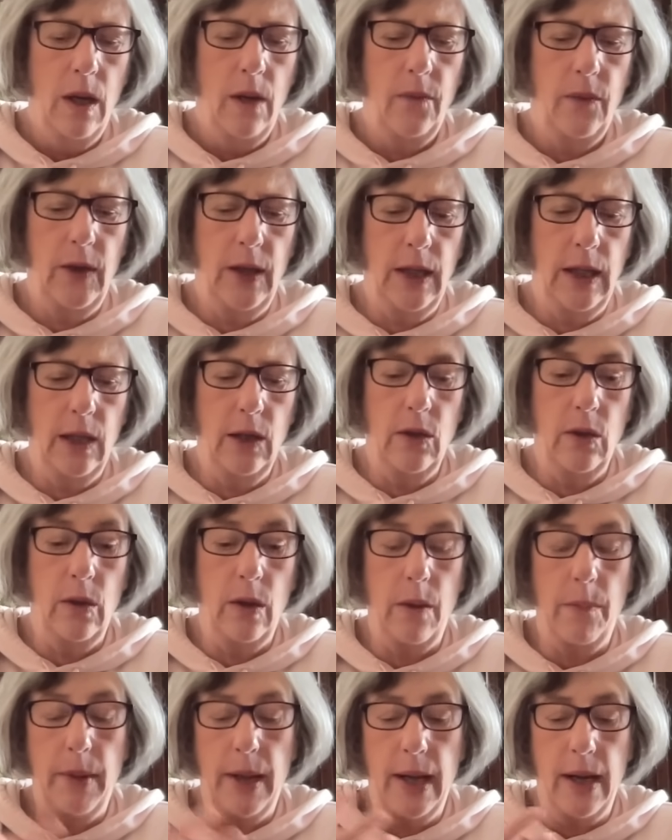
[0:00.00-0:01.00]
thinking
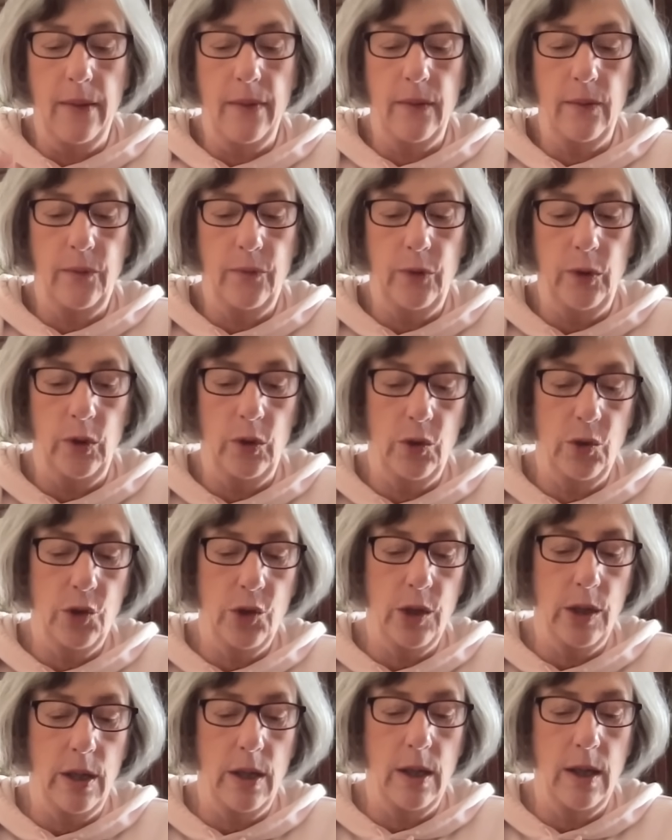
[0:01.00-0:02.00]
about the
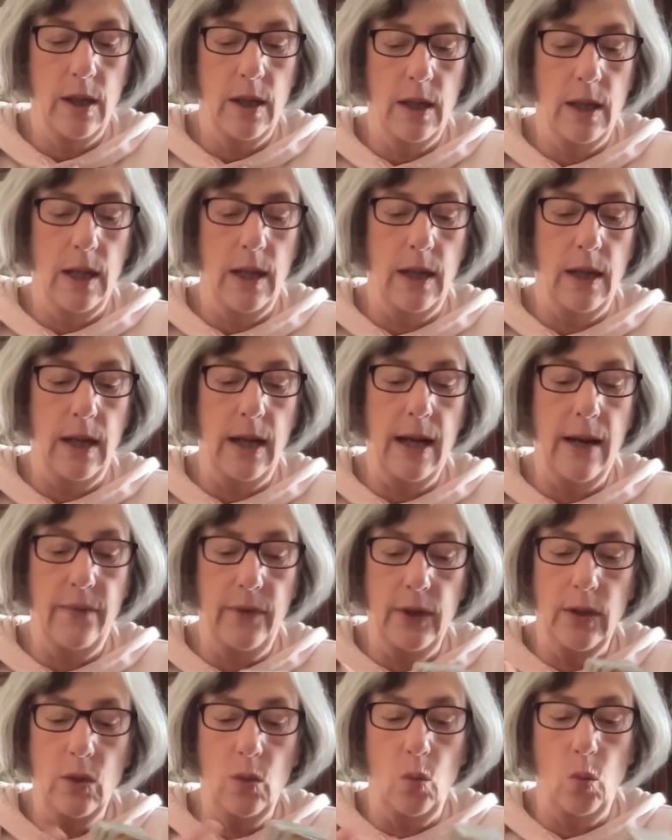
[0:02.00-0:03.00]
future, uh,
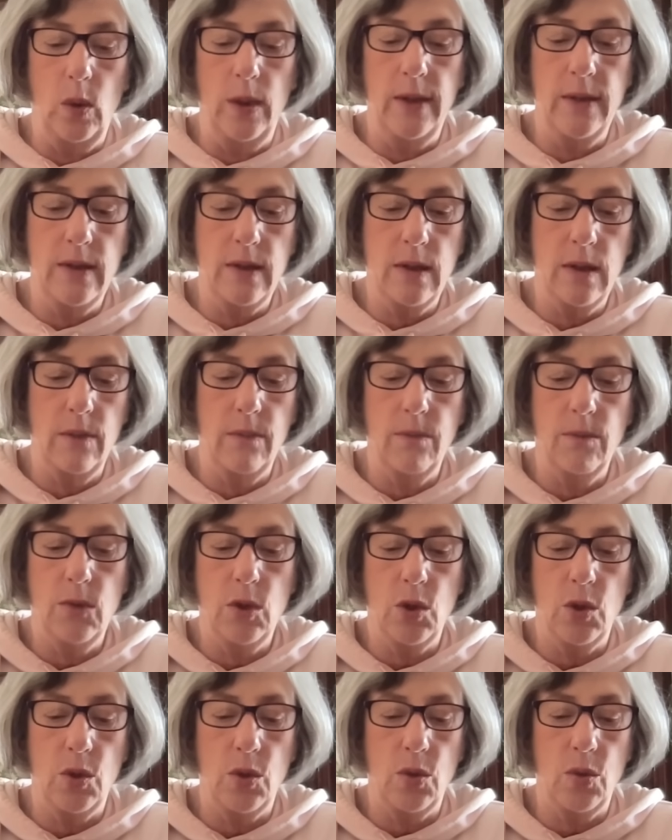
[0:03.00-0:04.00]
having the wisdom
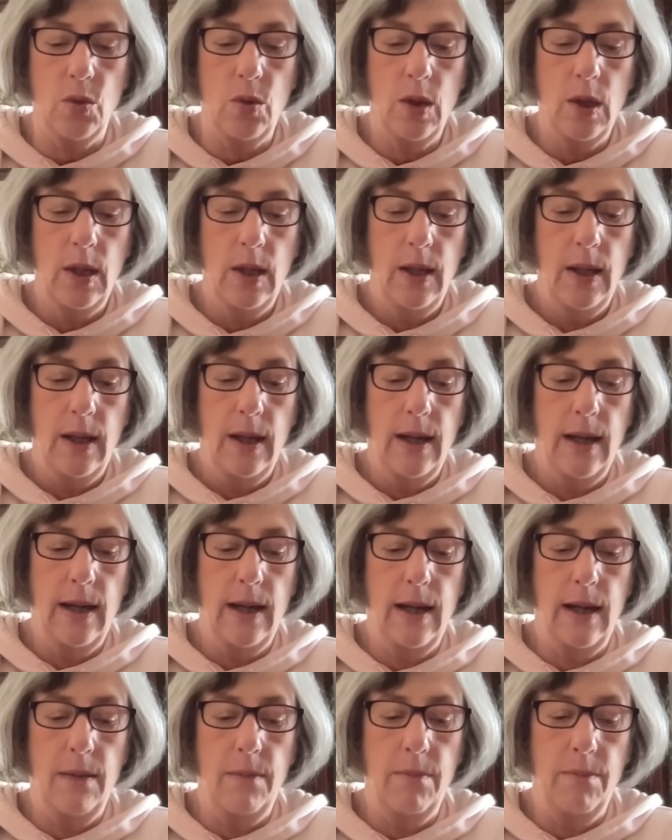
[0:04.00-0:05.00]
to
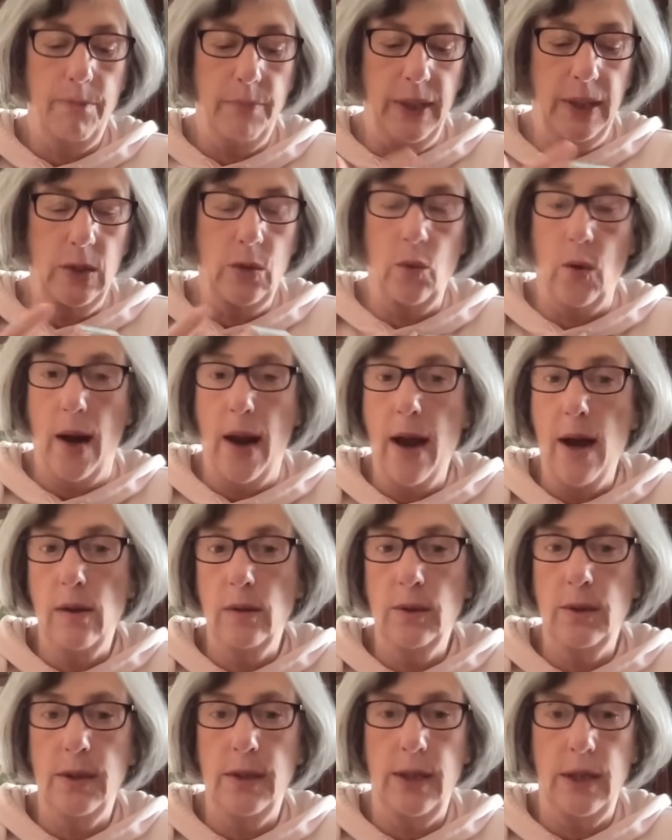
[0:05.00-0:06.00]
um, be
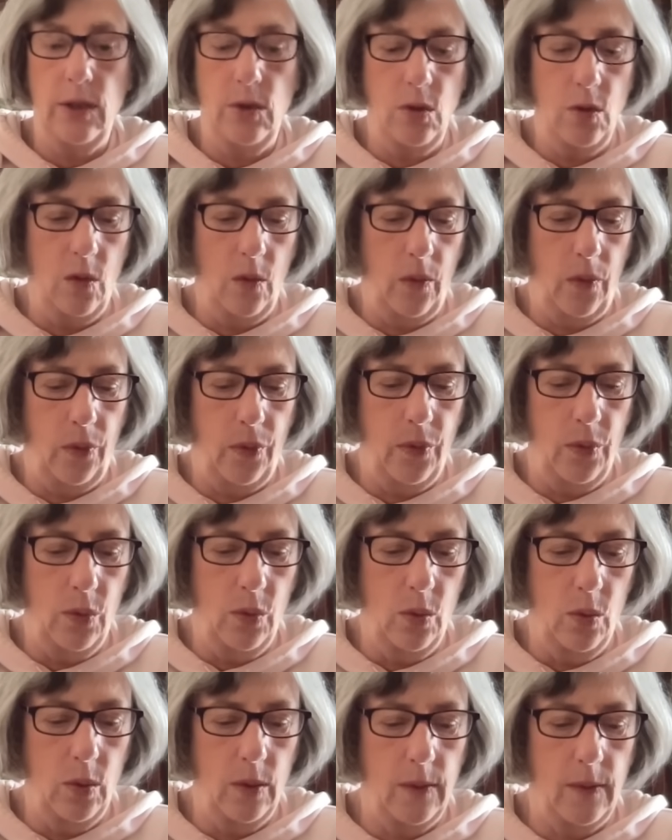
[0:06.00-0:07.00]
grounded in your
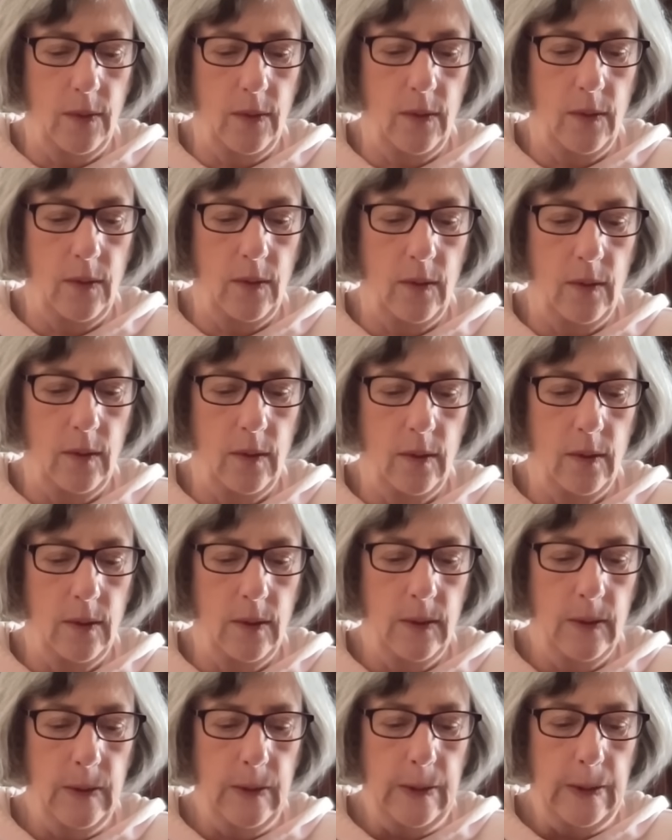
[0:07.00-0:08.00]
thoughts.
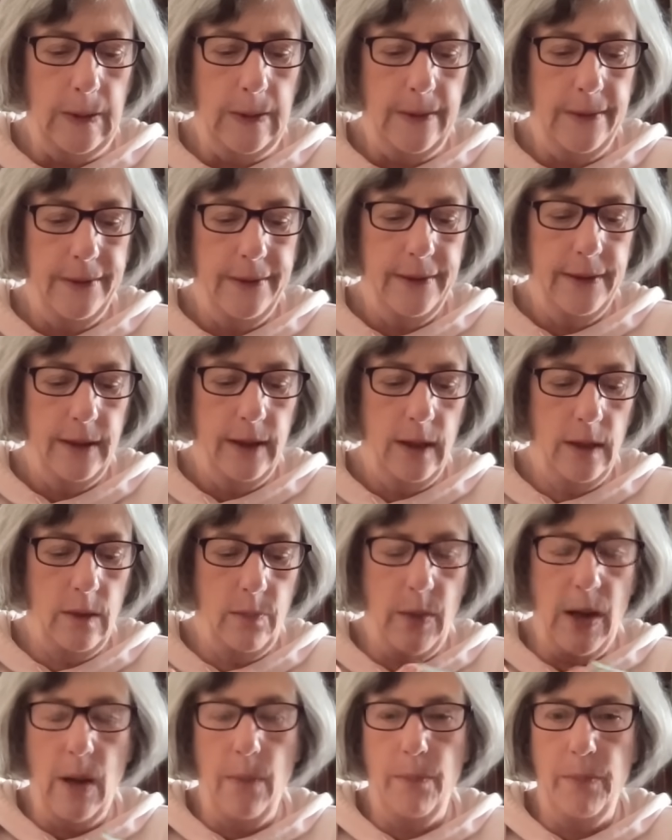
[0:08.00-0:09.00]
It's
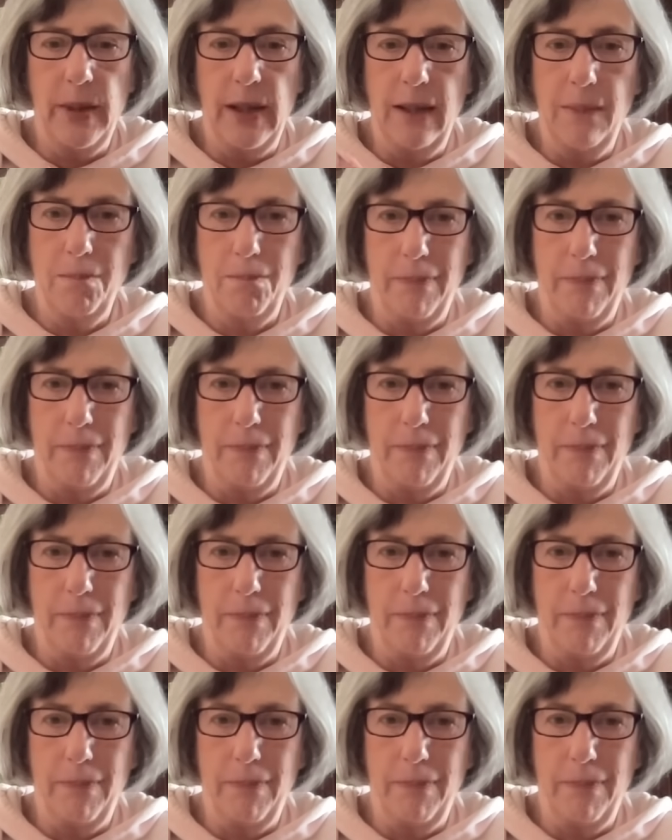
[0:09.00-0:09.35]
about being